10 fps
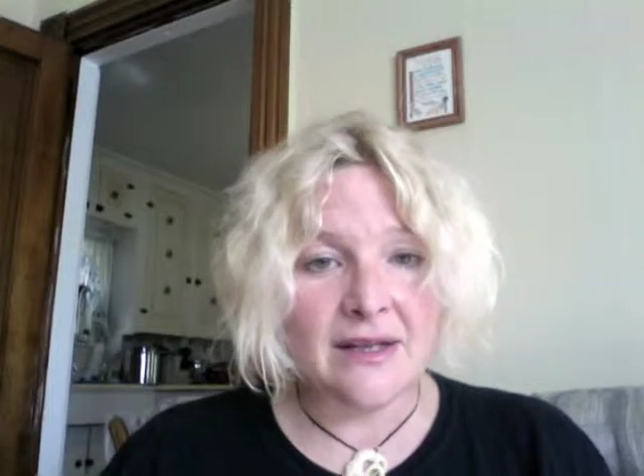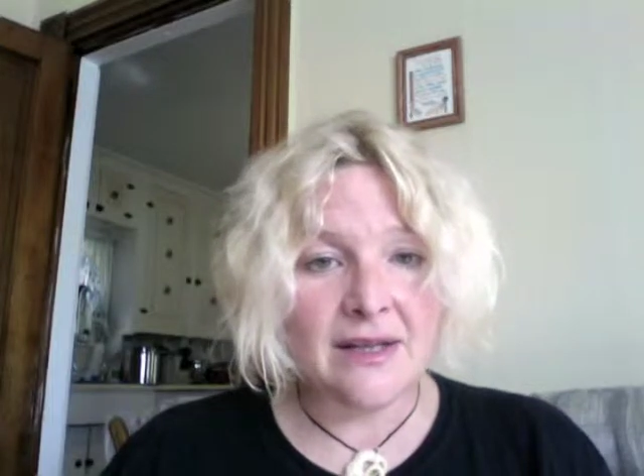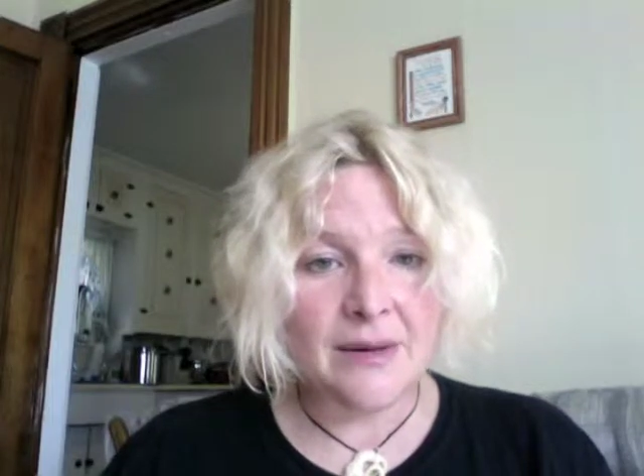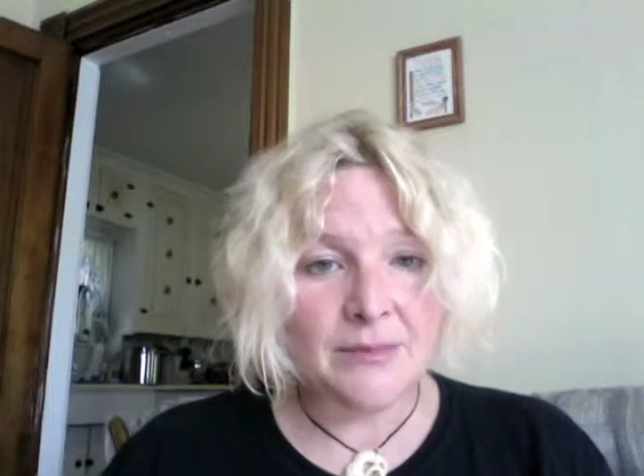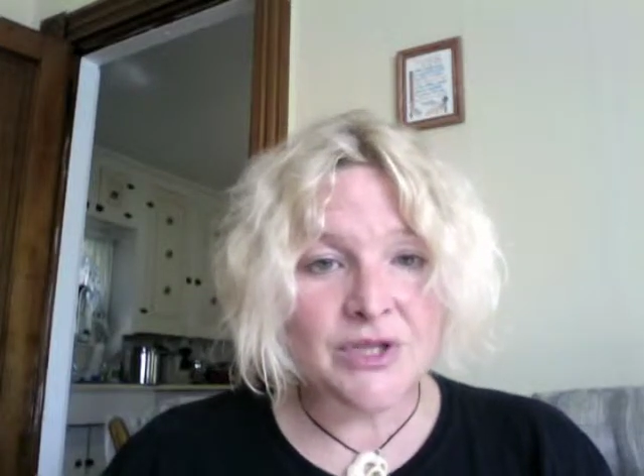
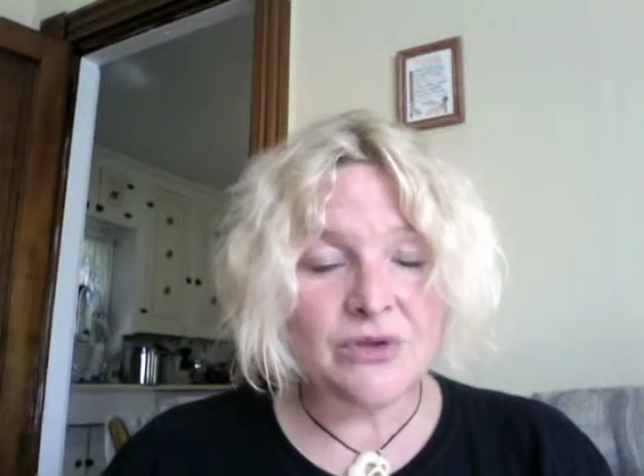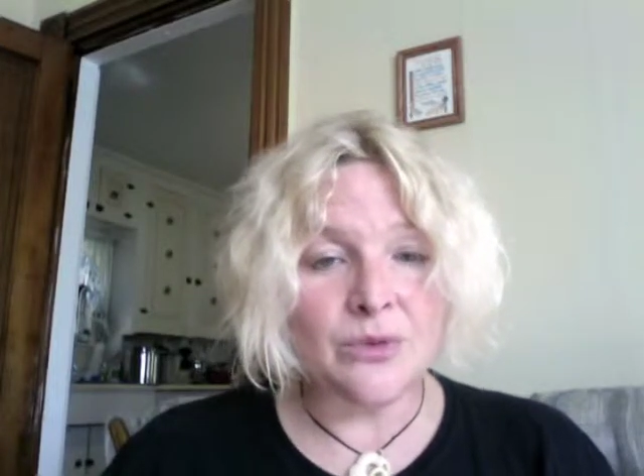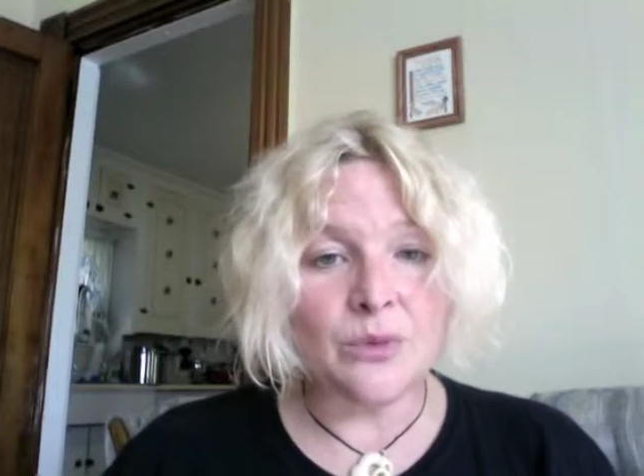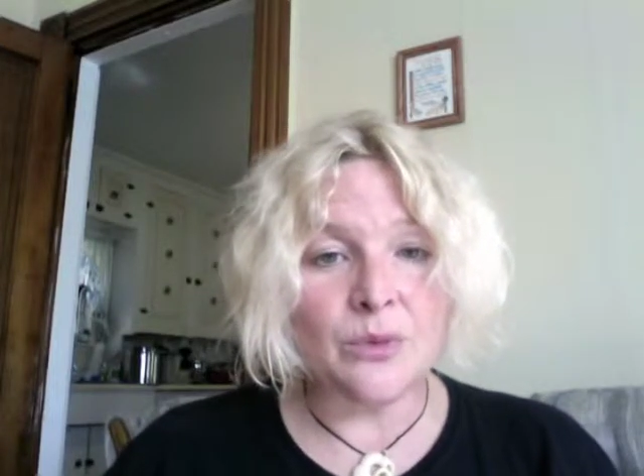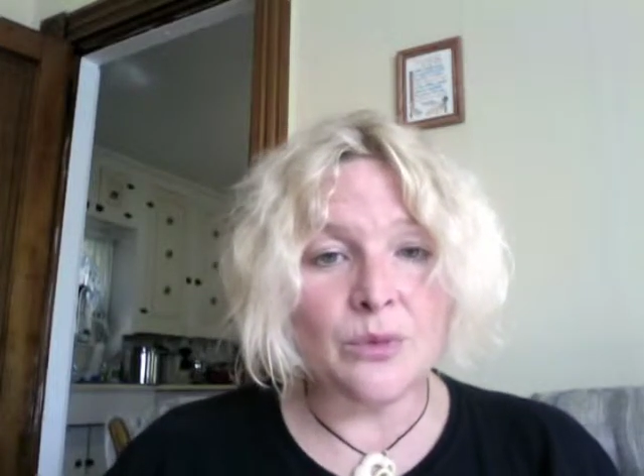them
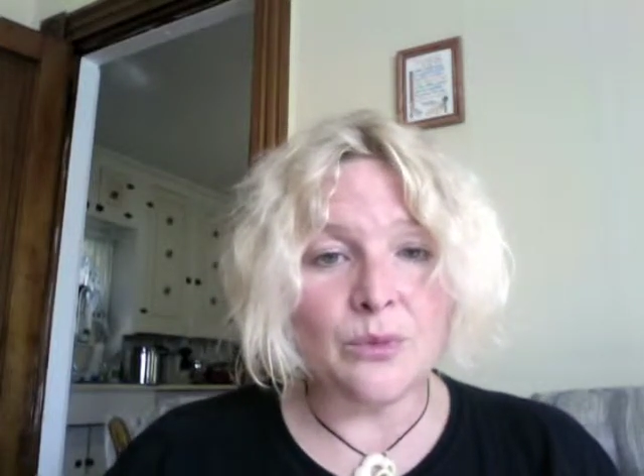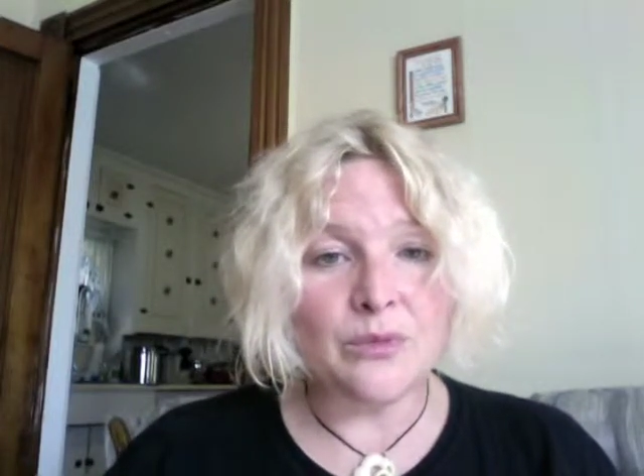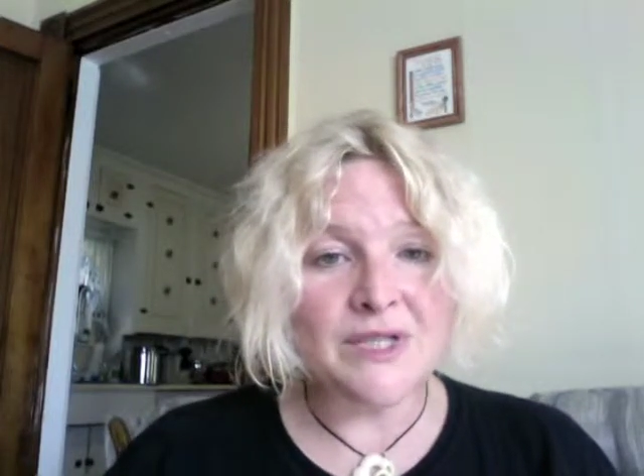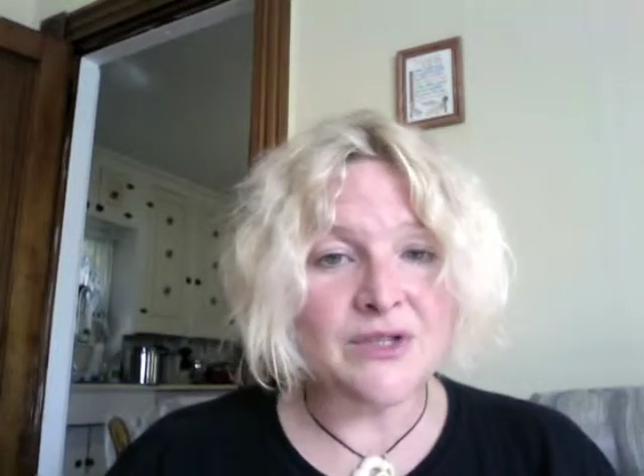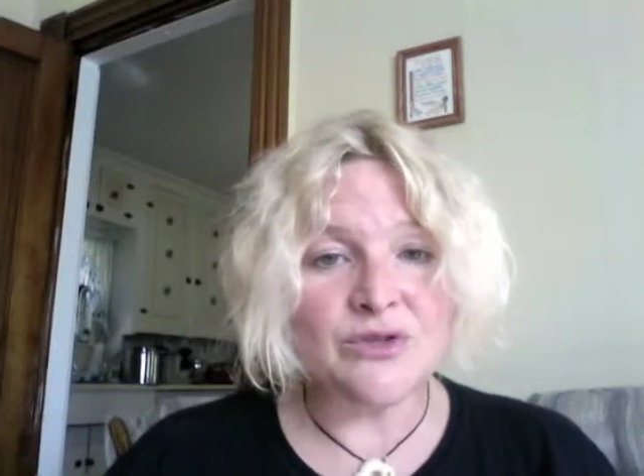to,
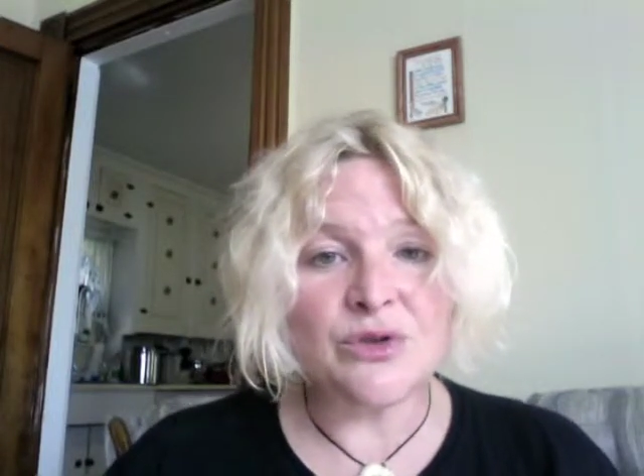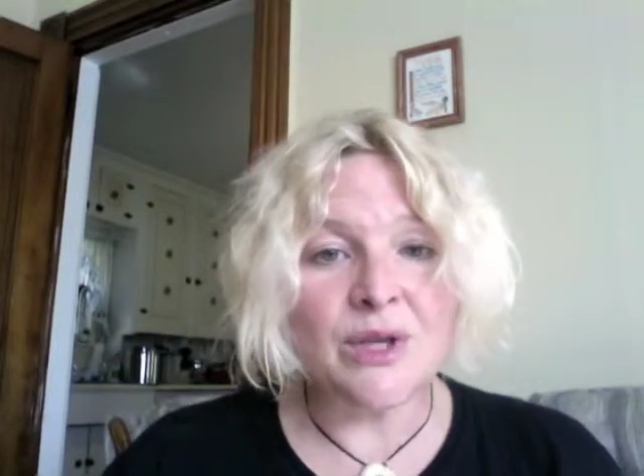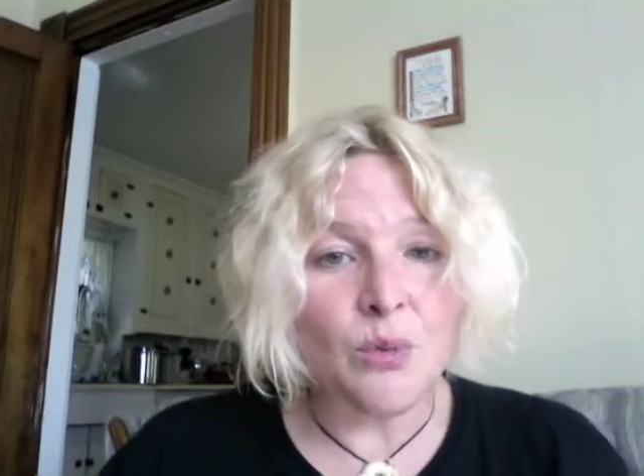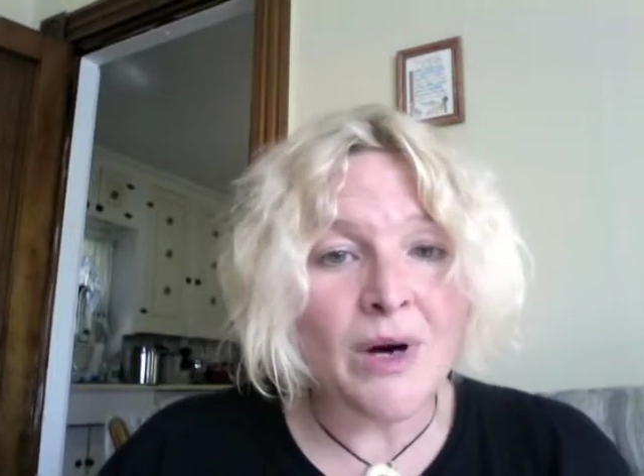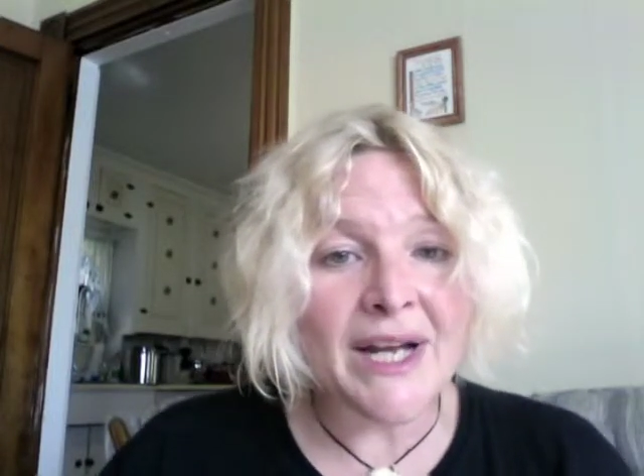since there's only
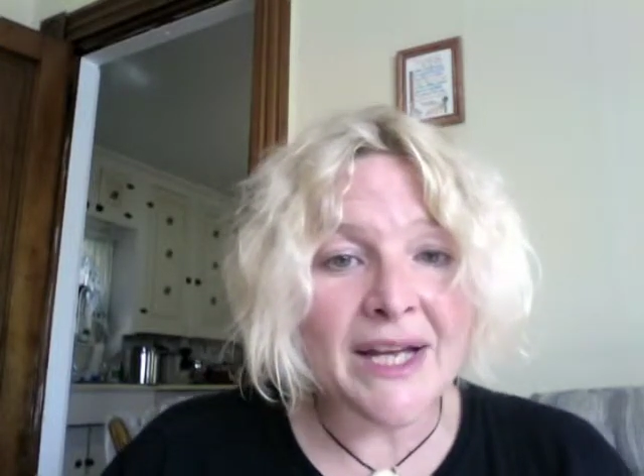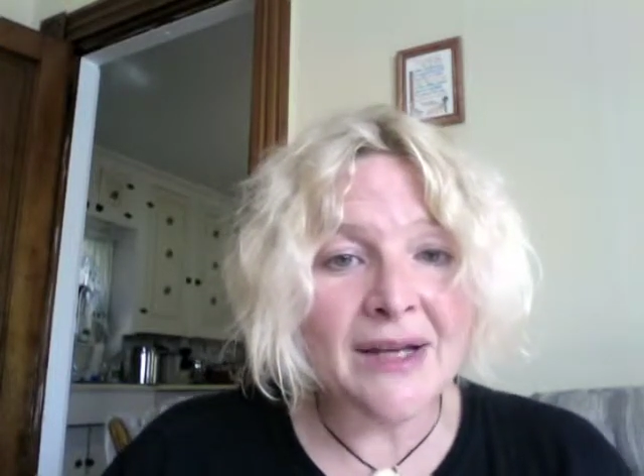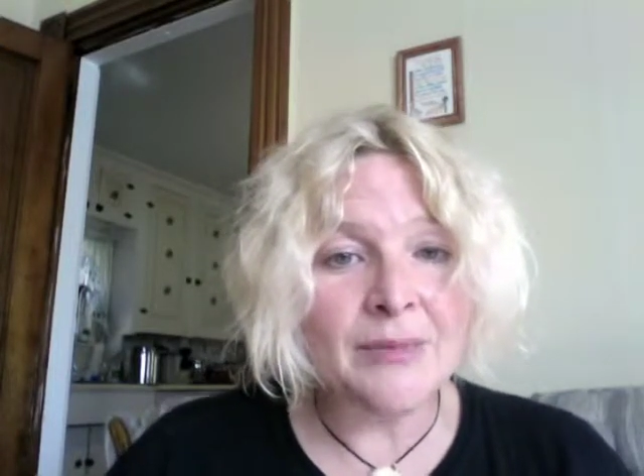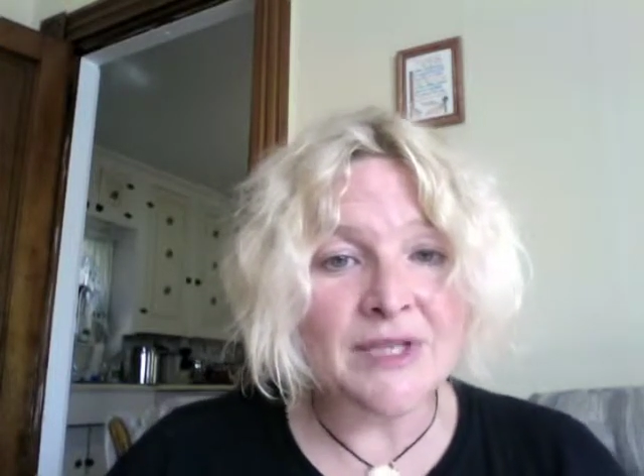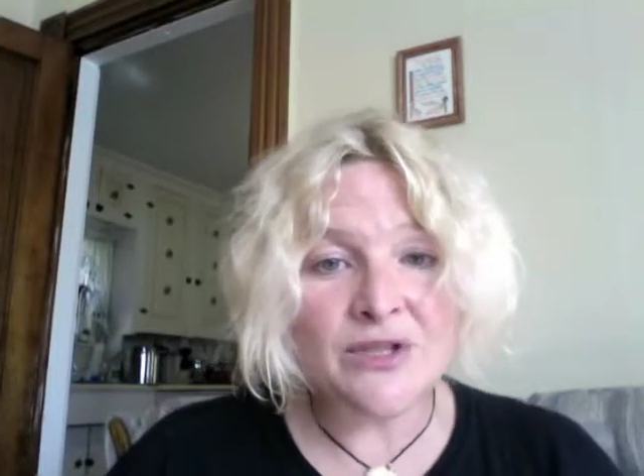one of
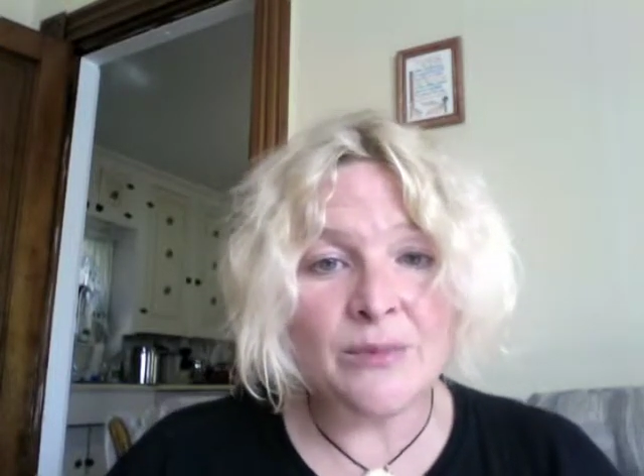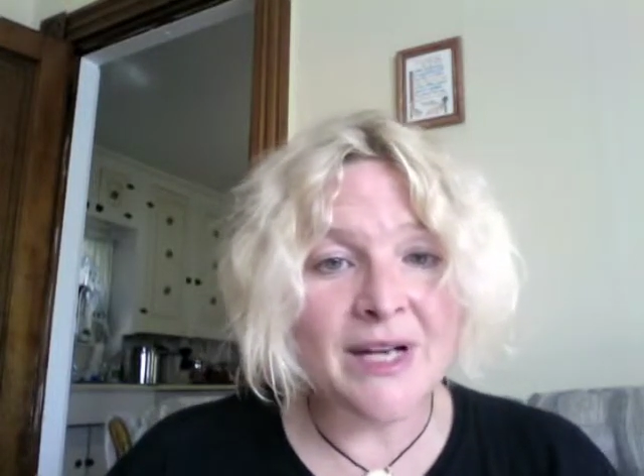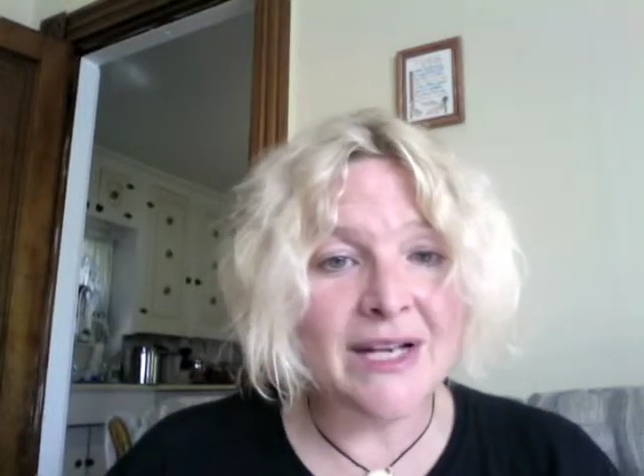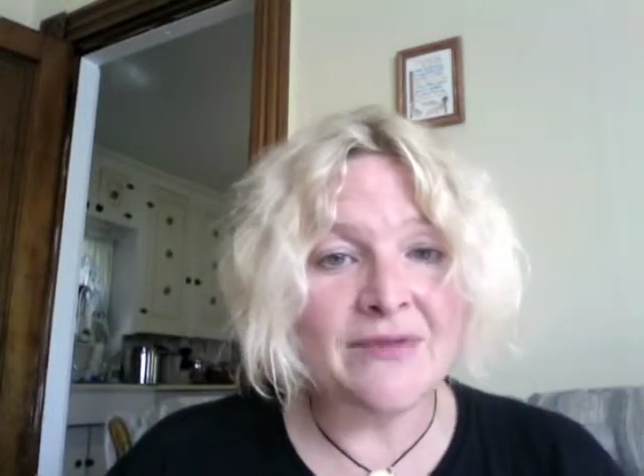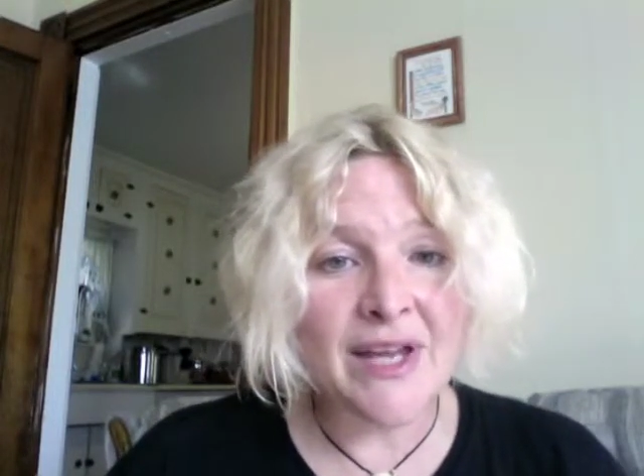him and so
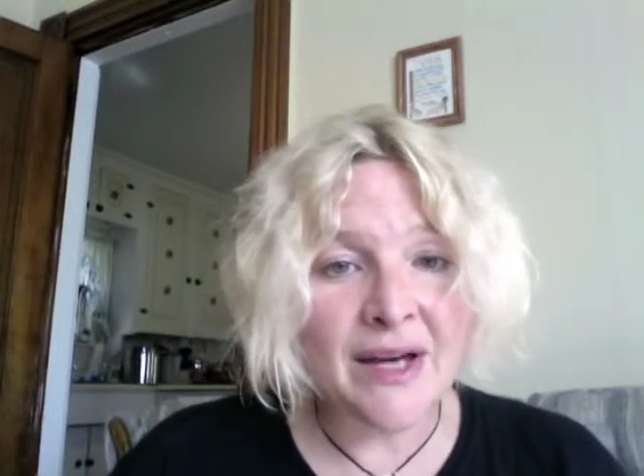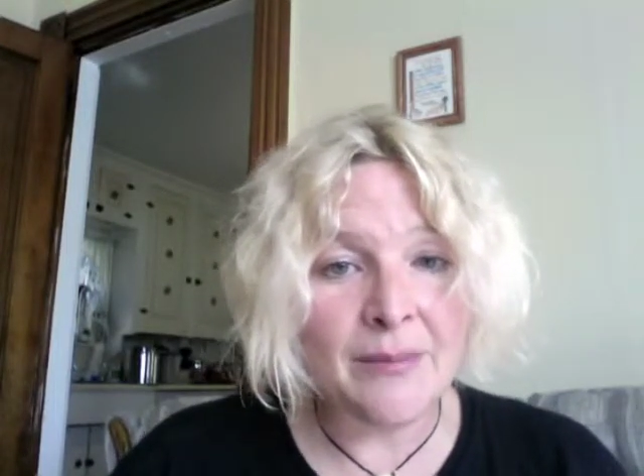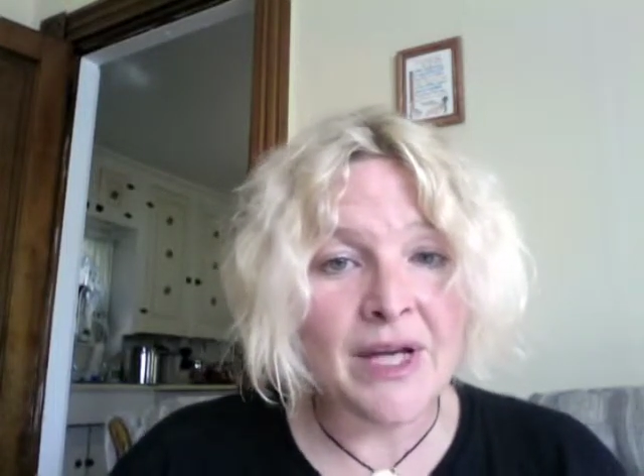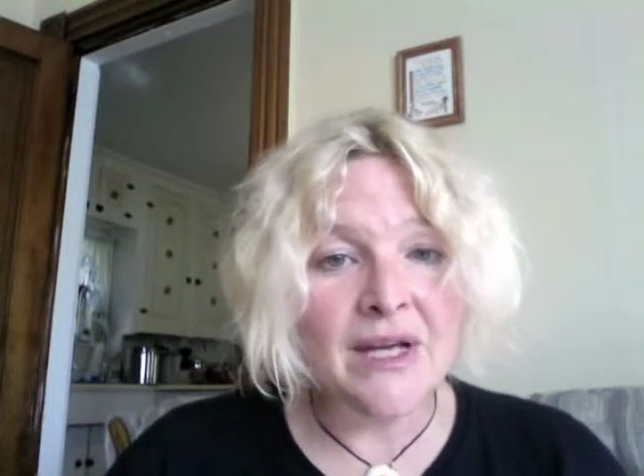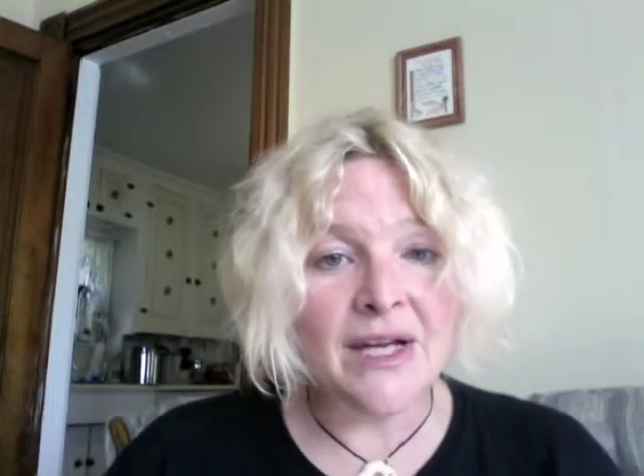many of them,